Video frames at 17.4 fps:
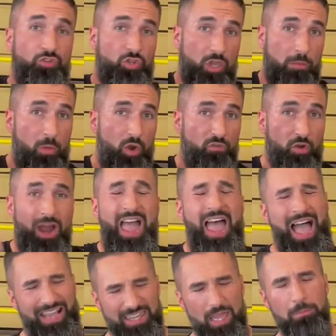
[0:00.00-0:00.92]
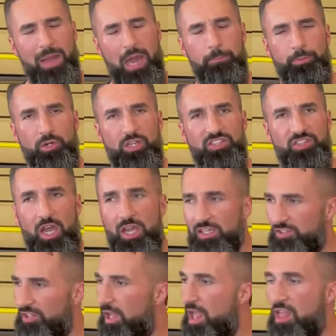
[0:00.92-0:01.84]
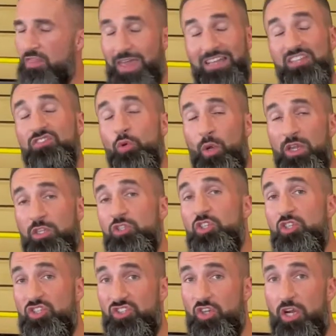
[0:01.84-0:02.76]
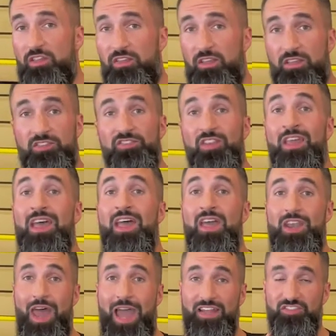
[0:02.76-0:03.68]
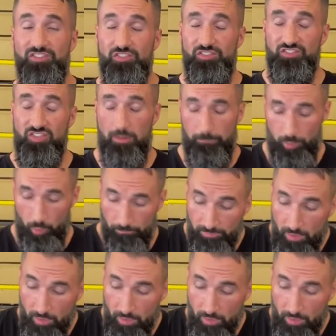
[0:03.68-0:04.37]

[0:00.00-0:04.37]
you come over. I kept mine pretty tucked. That's the way you should start this. Nice and simple.